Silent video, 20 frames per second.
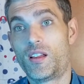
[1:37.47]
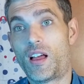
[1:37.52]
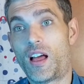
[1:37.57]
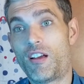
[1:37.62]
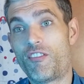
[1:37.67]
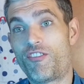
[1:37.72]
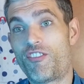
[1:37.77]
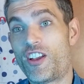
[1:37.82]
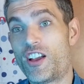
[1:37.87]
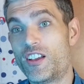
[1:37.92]

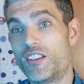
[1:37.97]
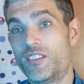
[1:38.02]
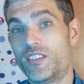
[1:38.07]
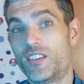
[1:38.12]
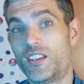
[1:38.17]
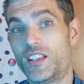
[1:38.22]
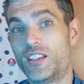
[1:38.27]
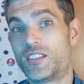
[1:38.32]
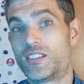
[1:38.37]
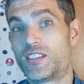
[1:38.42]
I've found
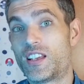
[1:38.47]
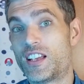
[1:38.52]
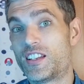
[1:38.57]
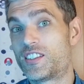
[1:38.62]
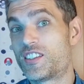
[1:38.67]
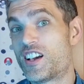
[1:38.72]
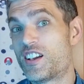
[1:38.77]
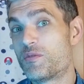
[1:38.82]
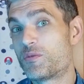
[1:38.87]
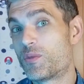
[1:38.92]
at
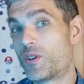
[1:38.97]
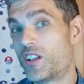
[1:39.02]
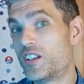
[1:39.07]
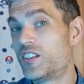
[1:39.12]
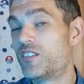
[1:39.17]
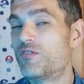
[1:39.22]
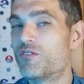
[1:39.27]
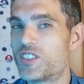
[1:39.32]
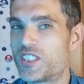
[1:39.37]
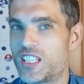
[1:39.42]
times when I
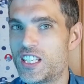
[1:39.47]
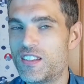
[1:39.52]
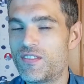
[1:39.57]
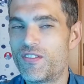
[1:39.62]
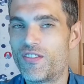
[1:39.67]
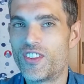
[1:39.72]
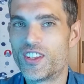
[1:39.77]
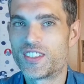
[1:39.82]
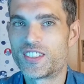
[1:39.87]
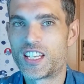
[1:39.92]
didn't receive
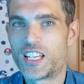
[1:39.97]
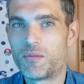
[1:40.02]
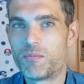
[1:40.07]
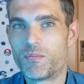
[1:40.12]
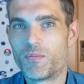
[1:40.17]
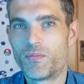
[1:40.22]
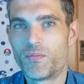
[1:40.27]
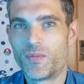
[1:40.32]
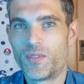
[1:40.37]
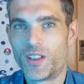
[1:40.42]
the
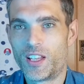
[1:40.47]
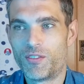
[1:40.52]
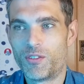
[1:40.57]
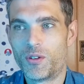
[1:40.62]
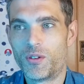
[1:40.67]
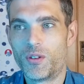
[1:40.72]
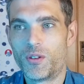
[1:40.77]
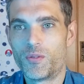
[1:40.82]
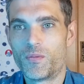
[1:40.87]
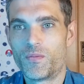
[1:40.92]
same
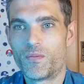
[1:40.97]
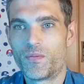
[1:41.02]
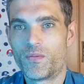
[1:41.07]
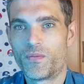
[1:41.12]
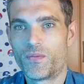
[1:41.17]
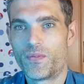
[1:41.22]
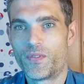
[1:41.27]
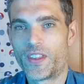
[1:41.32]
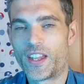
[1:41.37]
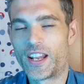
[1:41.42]
level
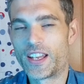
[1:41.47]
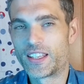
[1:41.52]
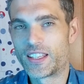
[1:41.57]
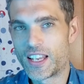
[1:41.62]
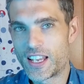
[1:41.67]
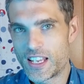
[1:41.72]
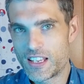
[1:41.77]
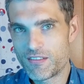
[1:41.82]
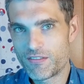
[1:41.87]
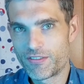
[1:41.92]
that I
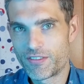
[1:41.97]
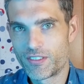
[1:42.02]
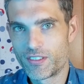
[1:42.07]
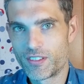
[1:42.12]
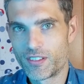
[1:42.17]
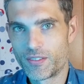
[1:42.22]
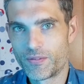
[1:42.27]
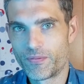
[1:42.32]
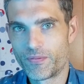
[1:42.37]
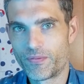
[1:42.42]
gave,
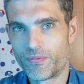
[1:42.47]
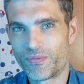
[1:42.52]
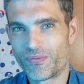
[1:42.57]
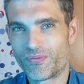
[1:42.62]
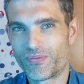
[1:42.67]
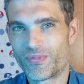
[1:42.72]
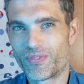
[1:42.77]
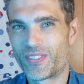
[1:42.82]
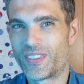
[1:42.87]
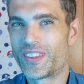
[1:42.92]

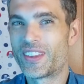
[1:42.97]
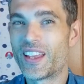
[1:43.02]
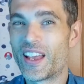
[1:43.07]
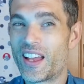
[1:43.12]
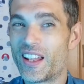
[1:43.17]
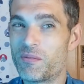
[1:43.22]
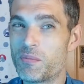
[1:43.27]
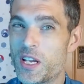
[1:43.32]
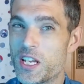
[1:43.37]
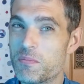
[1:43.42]

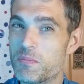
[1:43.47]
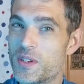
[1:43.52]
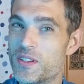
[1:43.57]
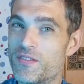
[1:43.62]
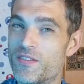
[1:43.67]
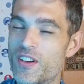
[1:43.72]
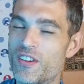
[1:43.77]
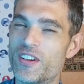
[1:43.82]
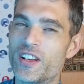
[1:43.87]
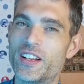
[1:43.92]
that made me
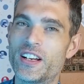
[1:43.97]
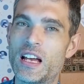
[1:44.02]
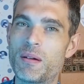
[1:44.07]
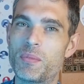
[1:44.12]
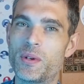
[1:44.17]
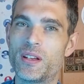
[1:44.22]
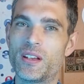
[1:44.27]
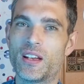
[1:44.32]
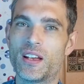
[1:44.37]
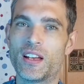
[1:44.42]
very
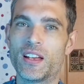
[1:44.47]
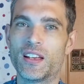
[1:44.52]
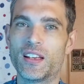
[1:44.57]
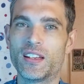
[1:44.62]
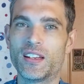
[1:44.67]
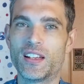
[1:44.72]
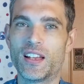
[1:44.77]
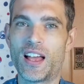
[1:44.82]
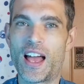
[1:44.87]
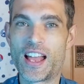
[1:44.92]
unhappy
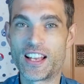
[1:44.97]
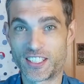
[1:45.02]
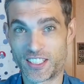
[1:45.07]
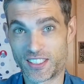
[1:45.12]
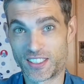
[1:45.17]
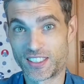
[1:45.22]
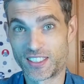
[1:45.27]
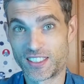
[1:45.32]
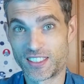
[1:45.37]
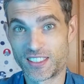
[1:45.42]
and
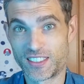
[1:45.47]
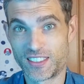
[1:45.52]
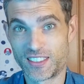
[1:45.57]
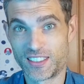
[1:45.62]
anxious,